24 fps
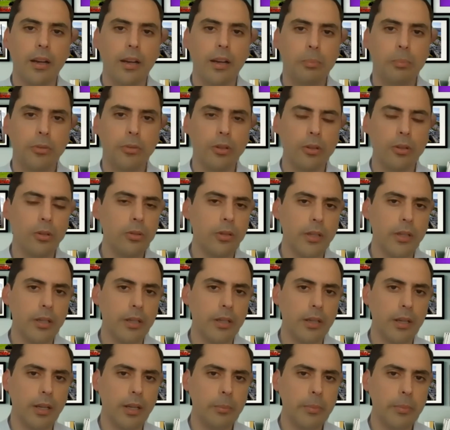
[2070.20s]
absolutely.
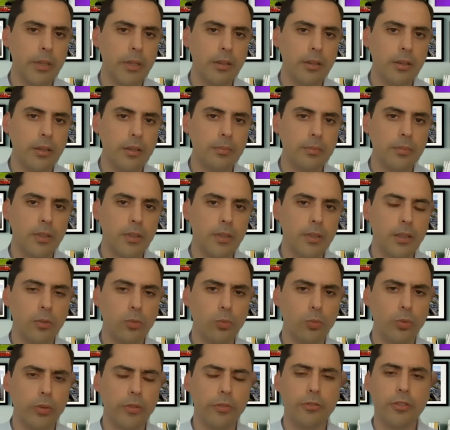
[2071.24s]
I mean,
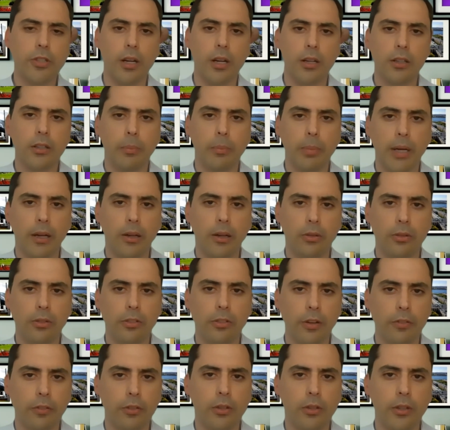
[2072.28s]
we've talked about
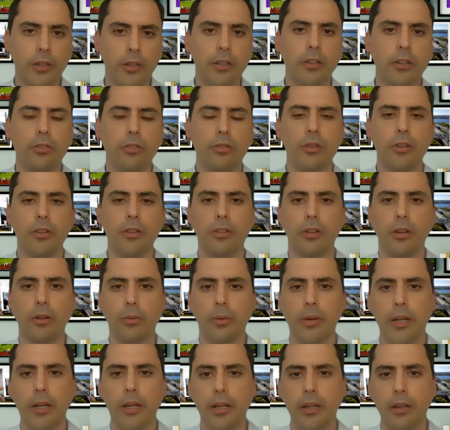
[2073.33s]
several industries
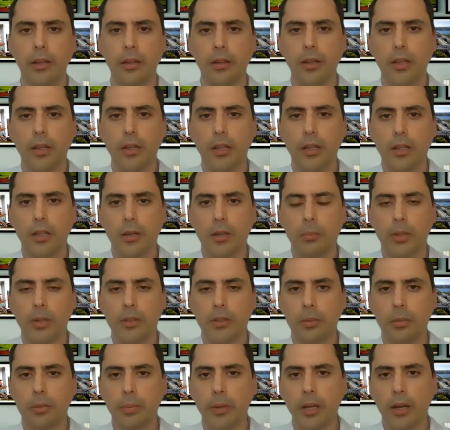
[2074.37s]
already, but
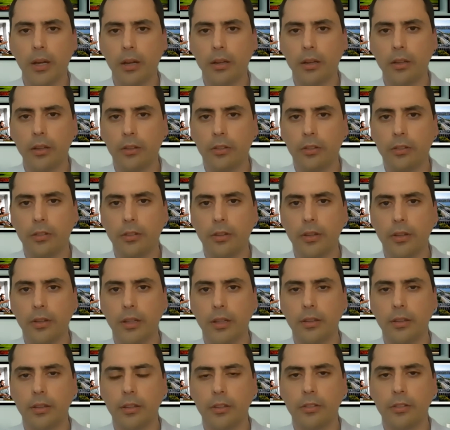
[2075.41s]
to be honest,
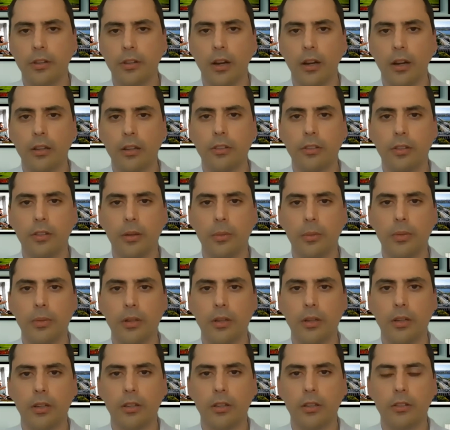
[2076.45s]
this concept
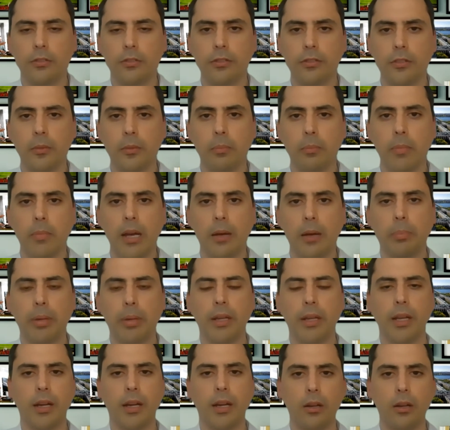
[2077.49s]
of
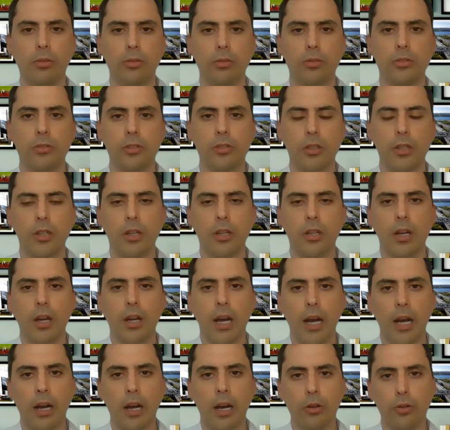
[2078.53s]
mapping out
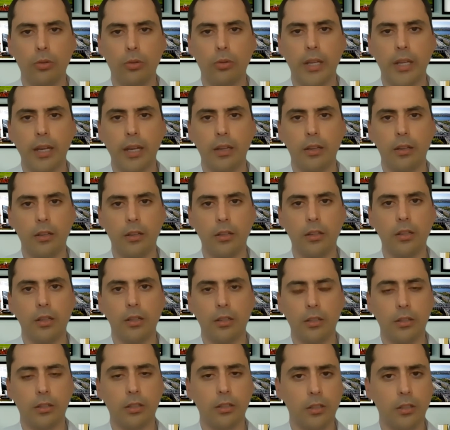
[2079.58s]
how you get
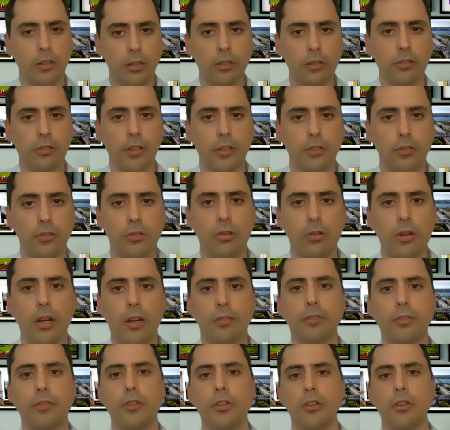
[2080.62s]
the goods that you
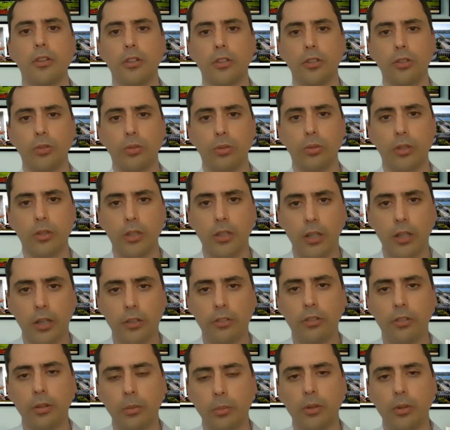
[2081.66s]
offer your
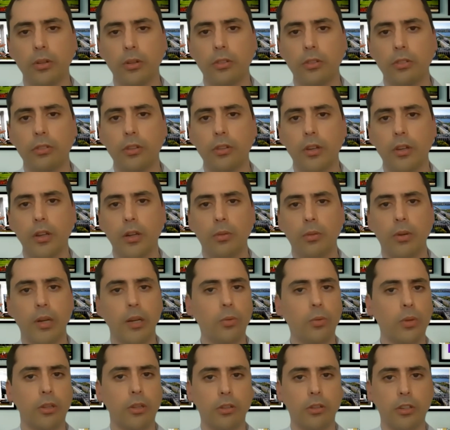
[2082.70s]
customers, right?
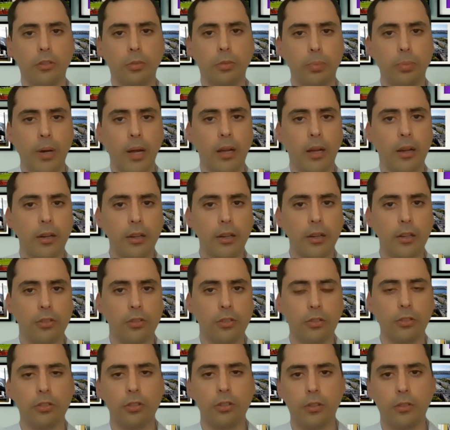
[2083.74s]
Whether it's products or
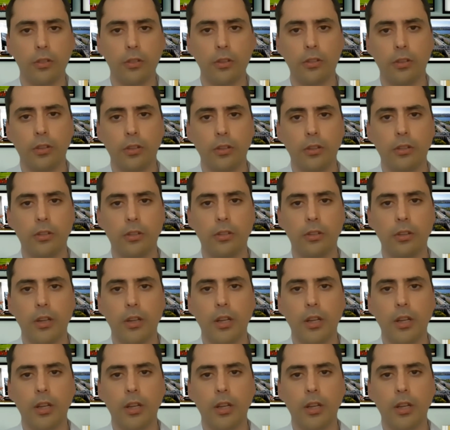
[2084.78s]
services,